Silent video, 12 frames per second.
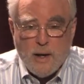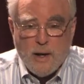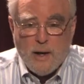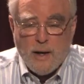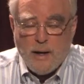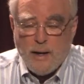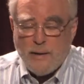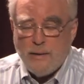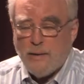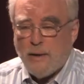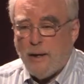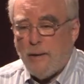
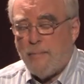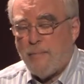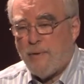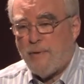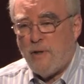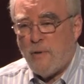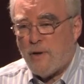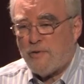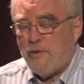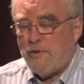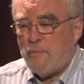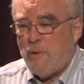And the
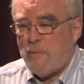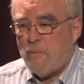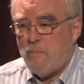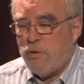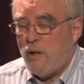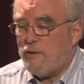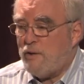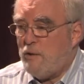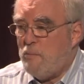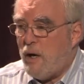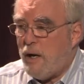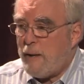U.S. has been
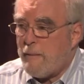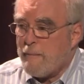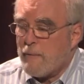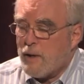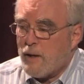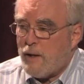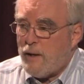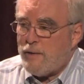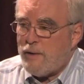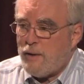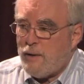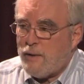blunted by
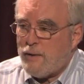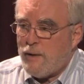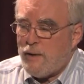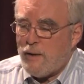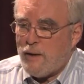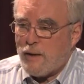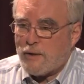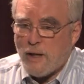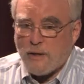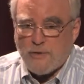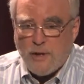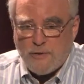the
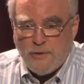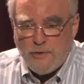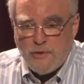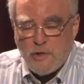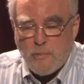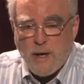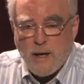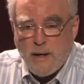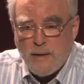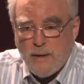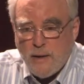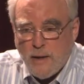excesses in
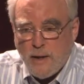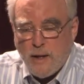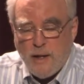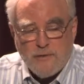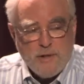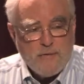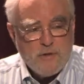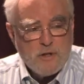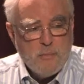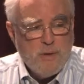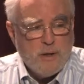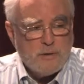Japan in its
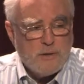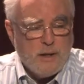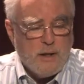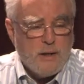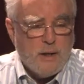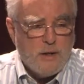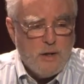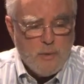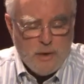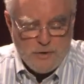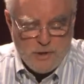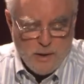effort to build a
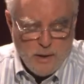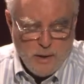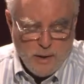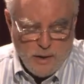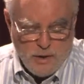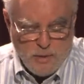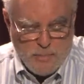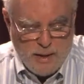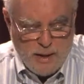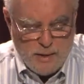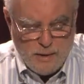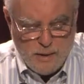
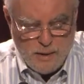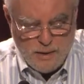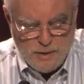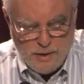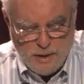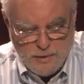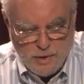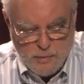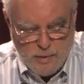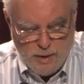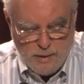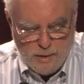U.S.-Japan-South
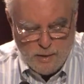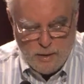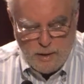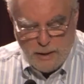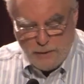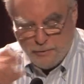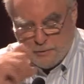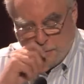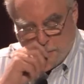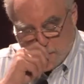Korean alliance.